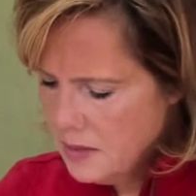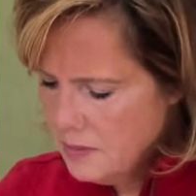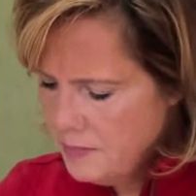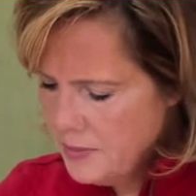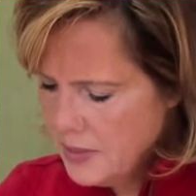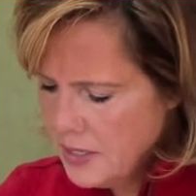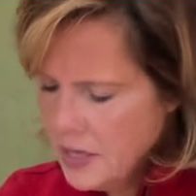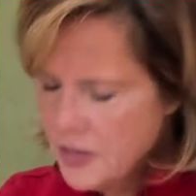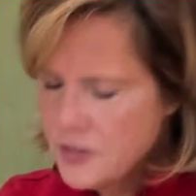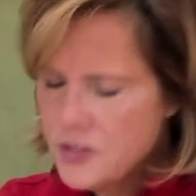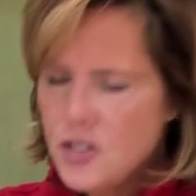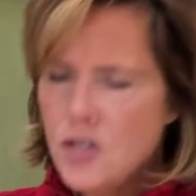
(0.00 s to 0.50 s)

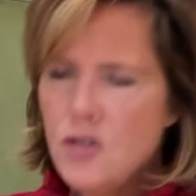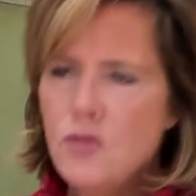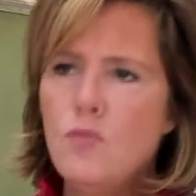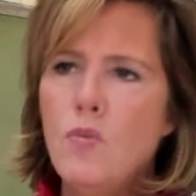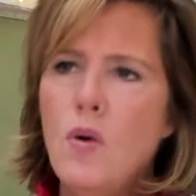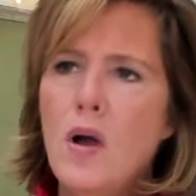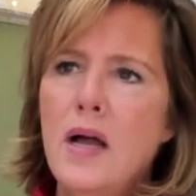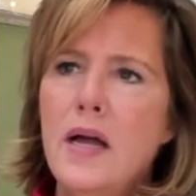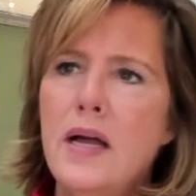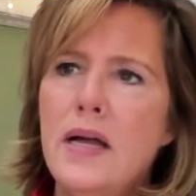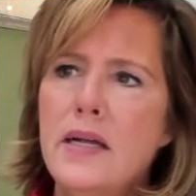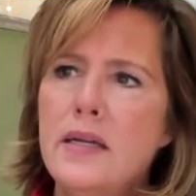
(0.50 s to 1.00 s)
because you
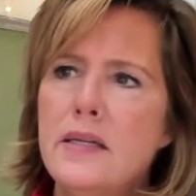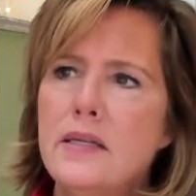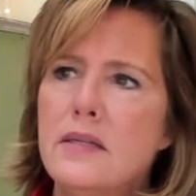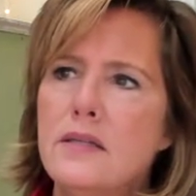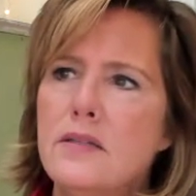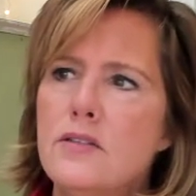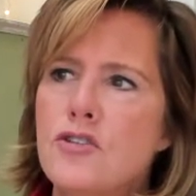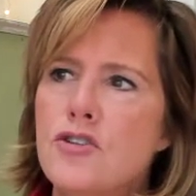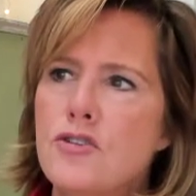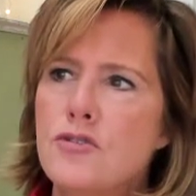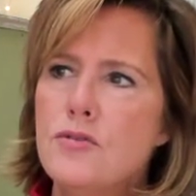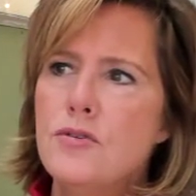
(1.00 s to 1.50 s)
want
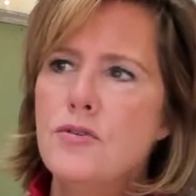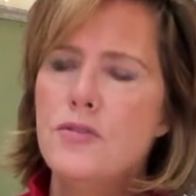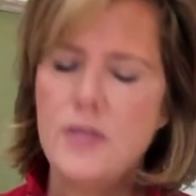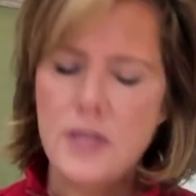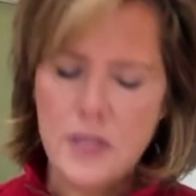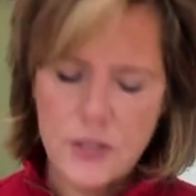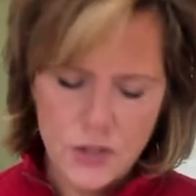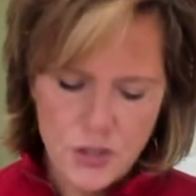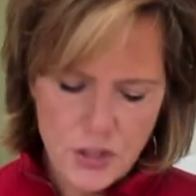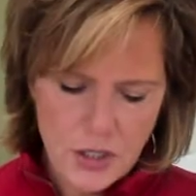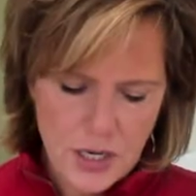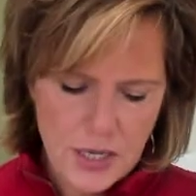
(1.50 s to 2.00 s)
truth
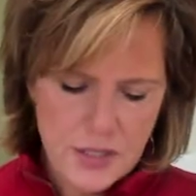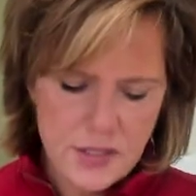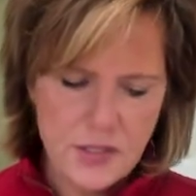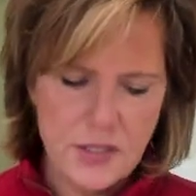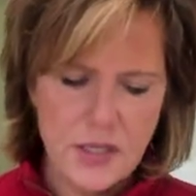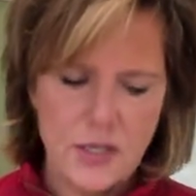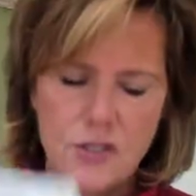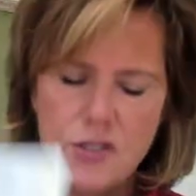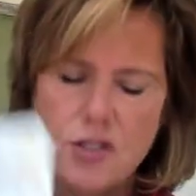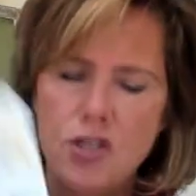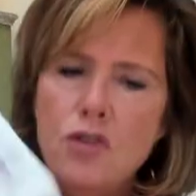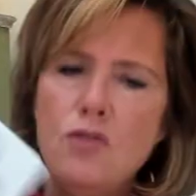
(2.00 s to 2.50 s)
and
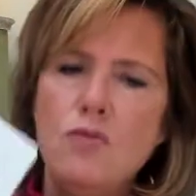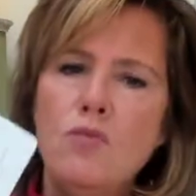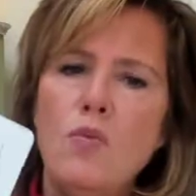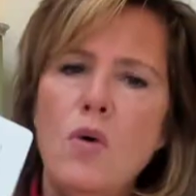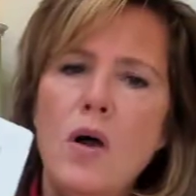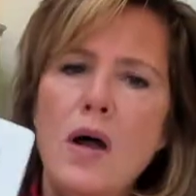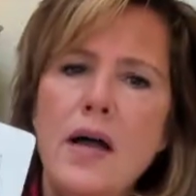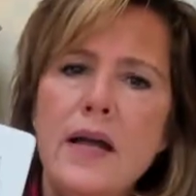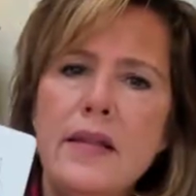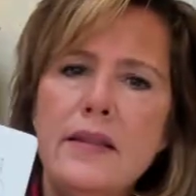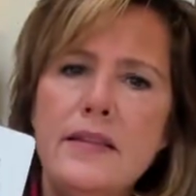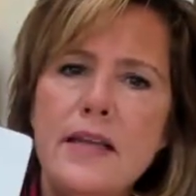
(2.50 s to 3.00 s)
justice. You
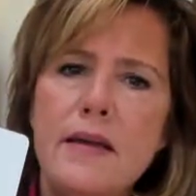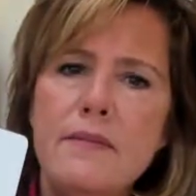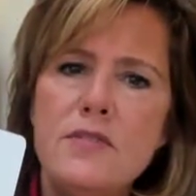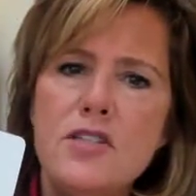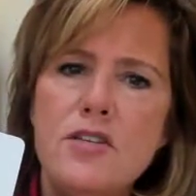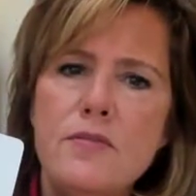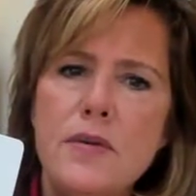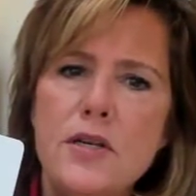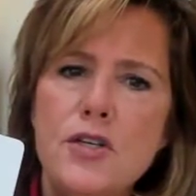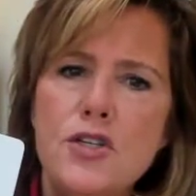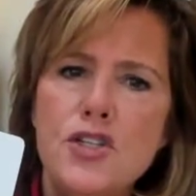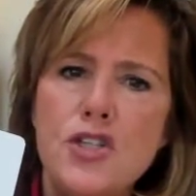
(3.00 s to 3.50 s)
want them
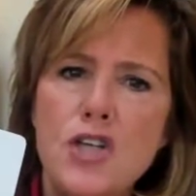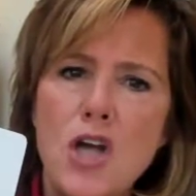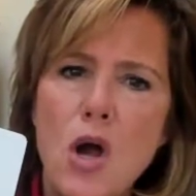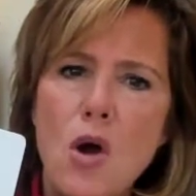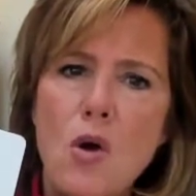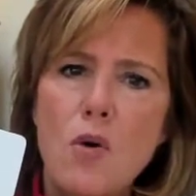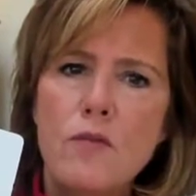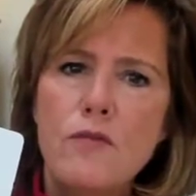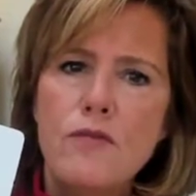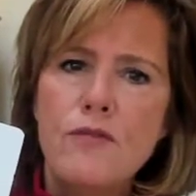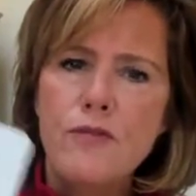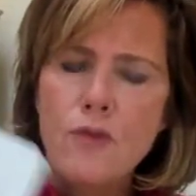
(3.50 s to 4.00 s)
to be
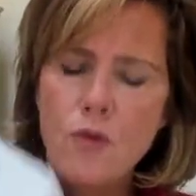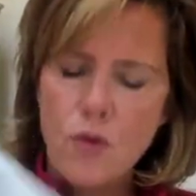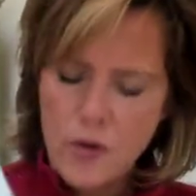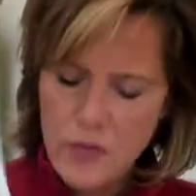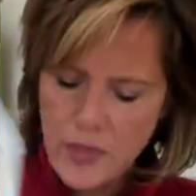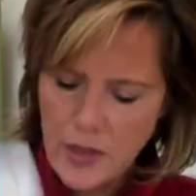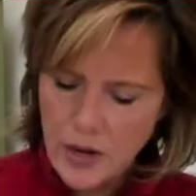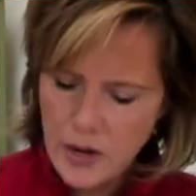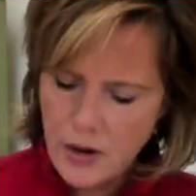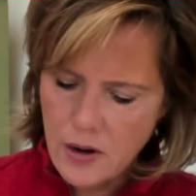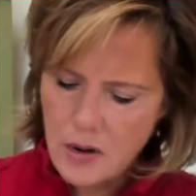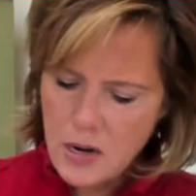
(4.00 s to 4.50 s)
shown for
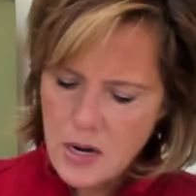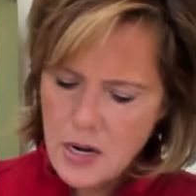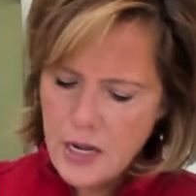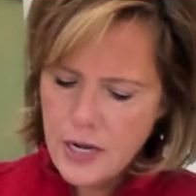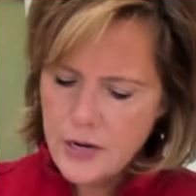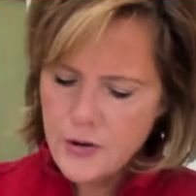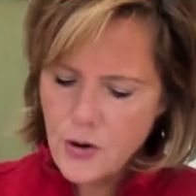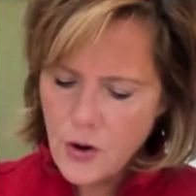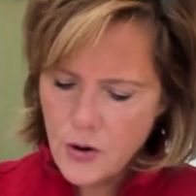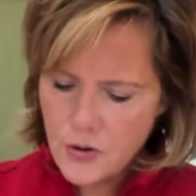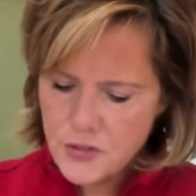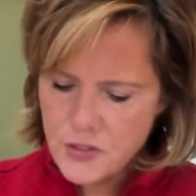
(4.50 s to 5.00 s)
their
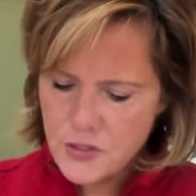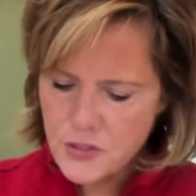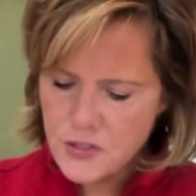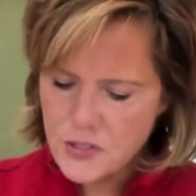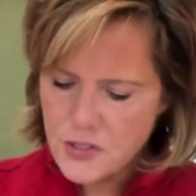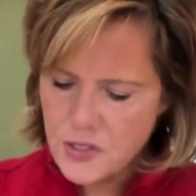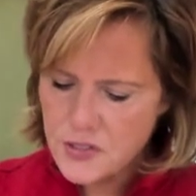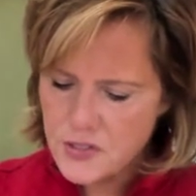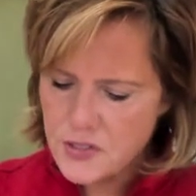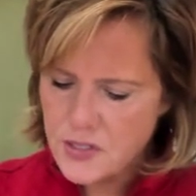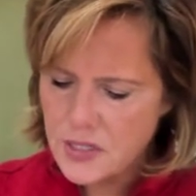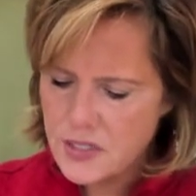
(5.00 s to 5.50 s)

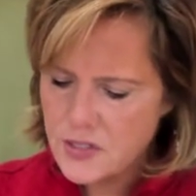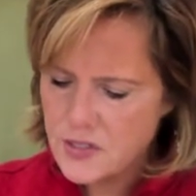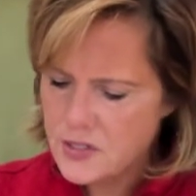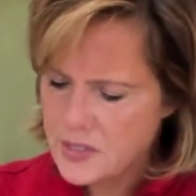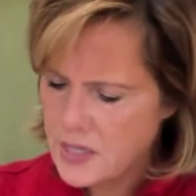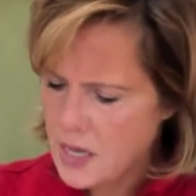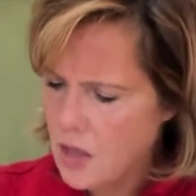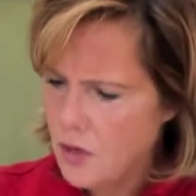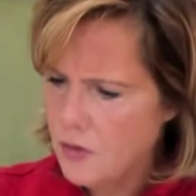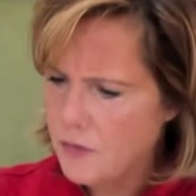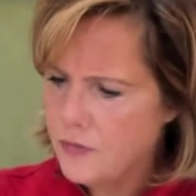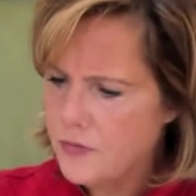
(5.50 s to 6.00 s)
narcissistic
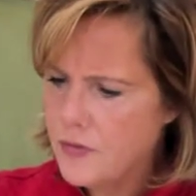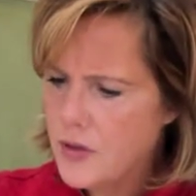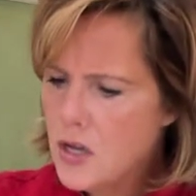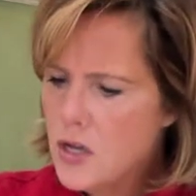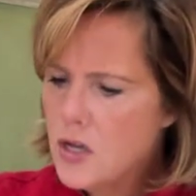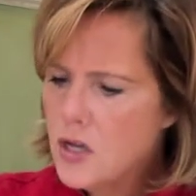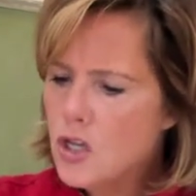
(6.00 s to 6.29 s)
self.